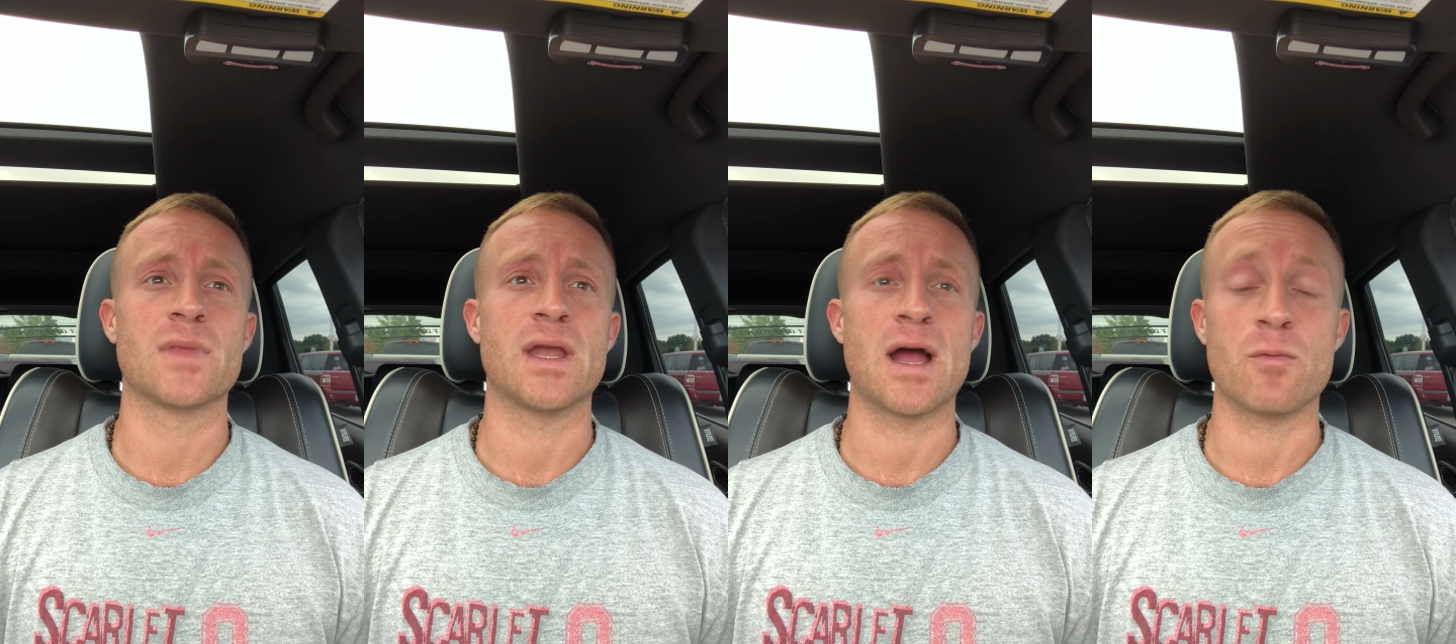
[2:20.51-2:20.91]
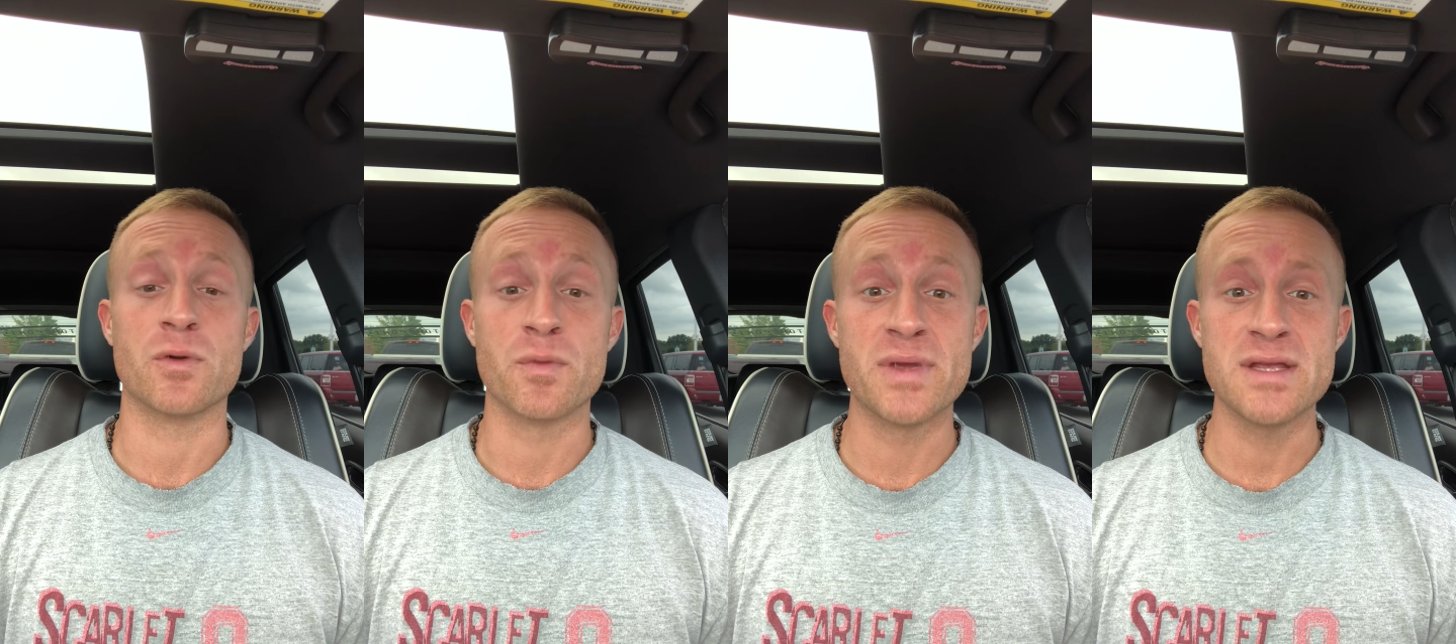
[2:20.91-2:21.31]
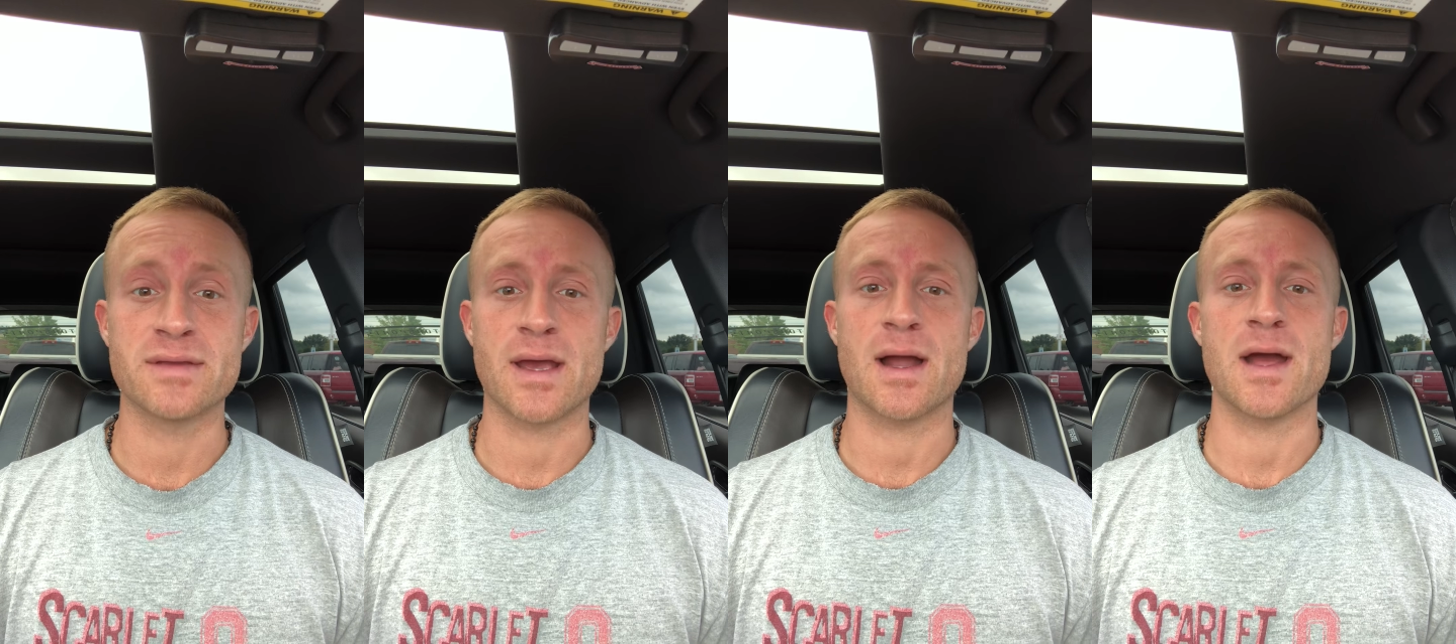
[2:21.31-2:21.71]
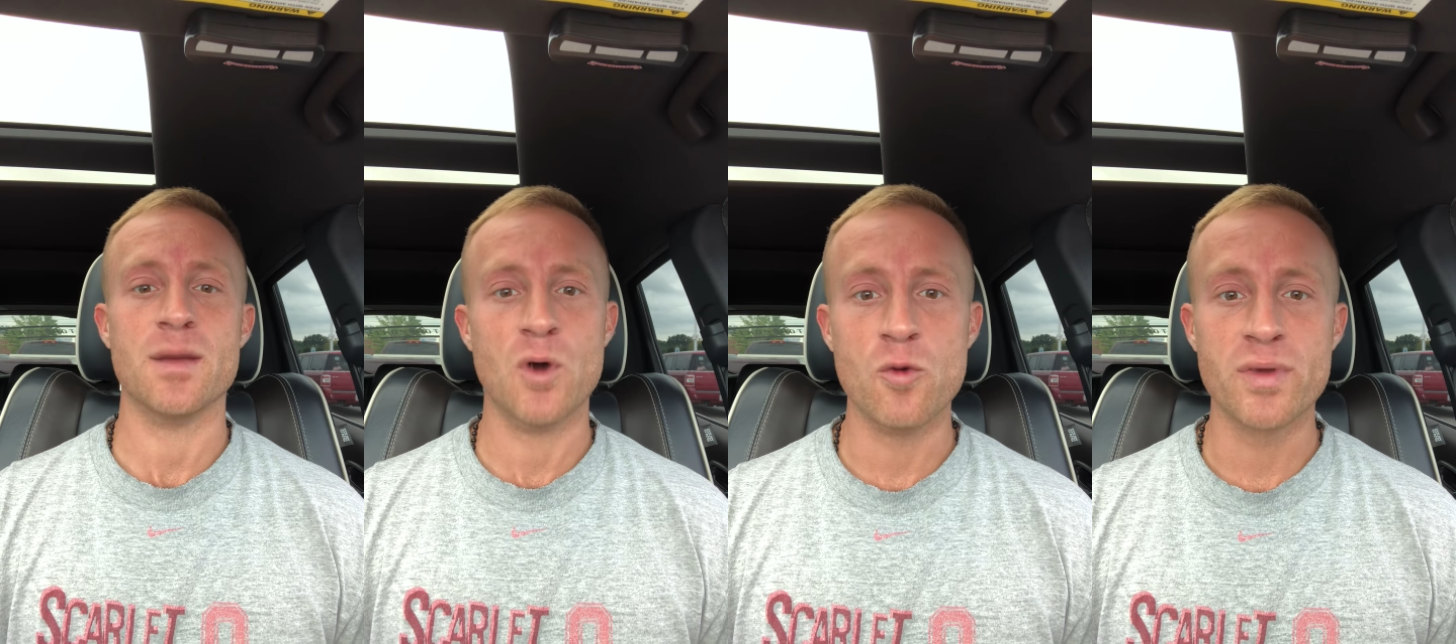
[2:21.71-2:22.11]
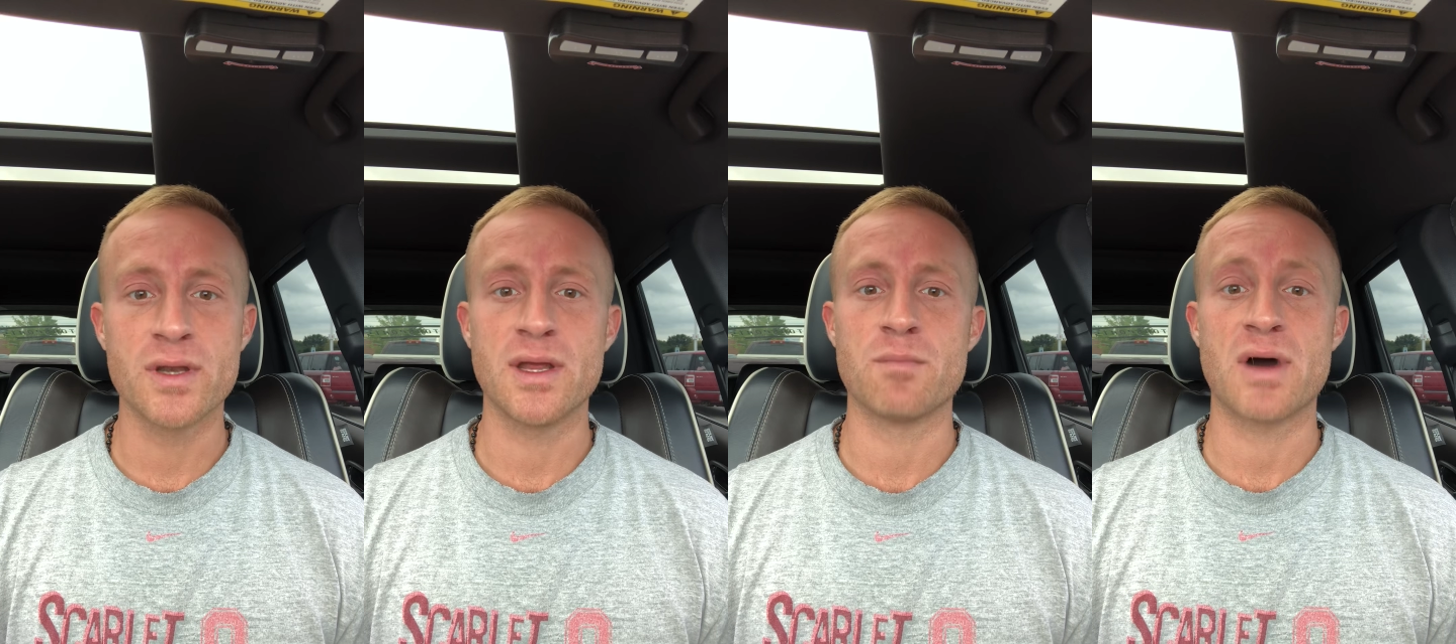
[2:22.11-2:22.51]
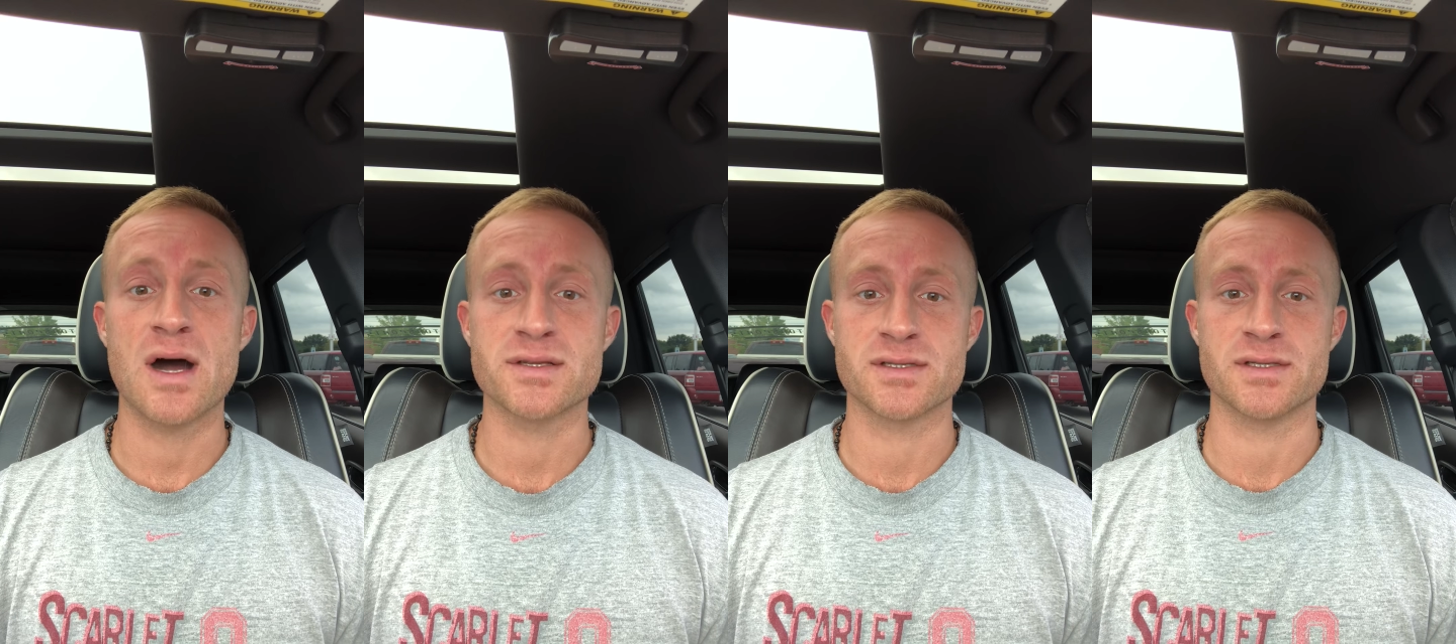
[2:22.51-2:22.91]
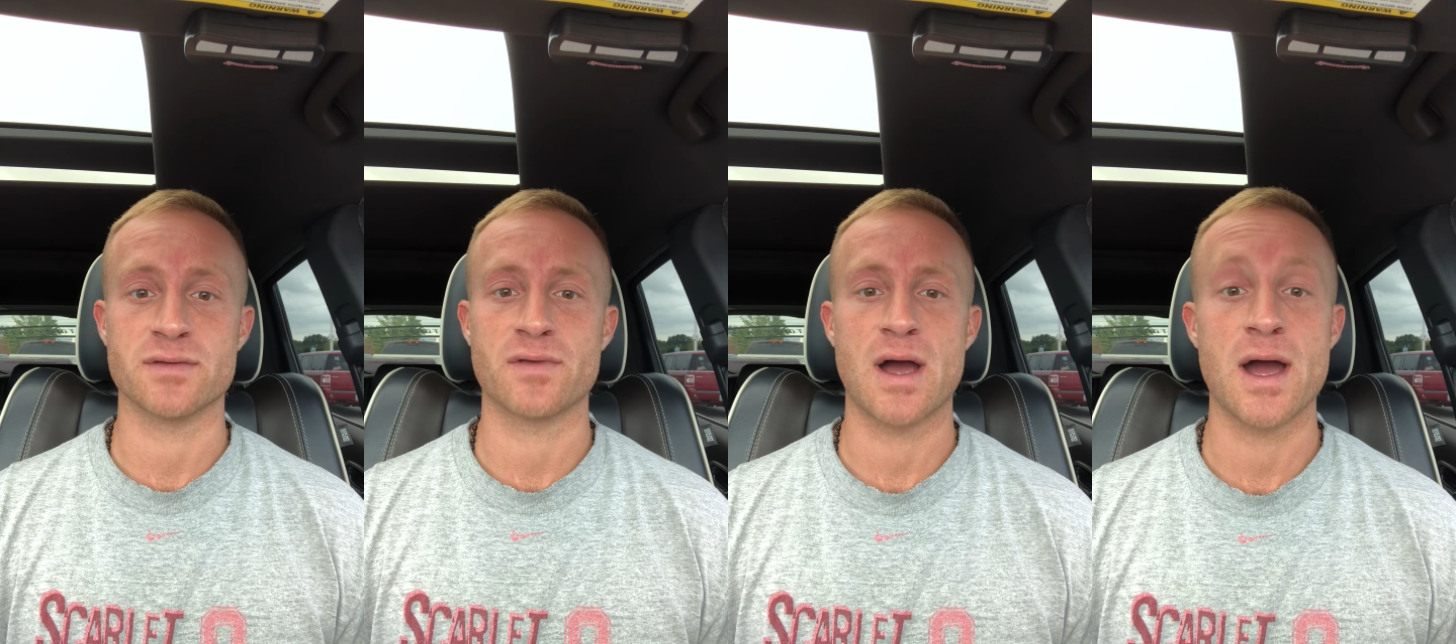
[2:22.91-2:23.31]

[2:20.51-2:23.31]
and i would repeat that i am open and positive